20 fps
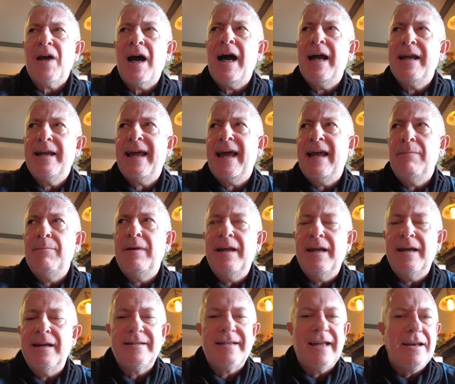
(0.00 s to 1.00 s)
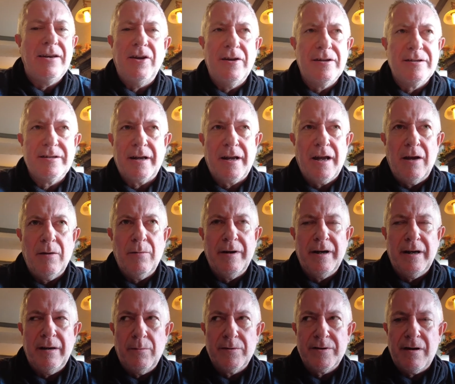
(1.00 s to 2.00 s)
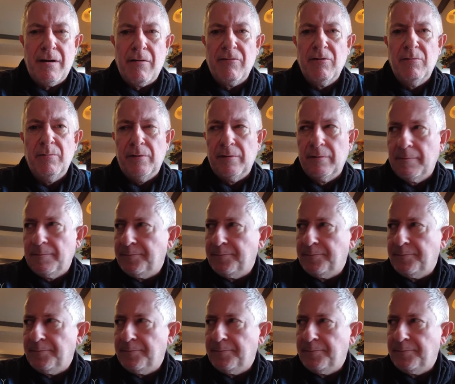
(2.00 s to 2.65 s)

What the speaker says: I came here 10 years ago and it was horrible.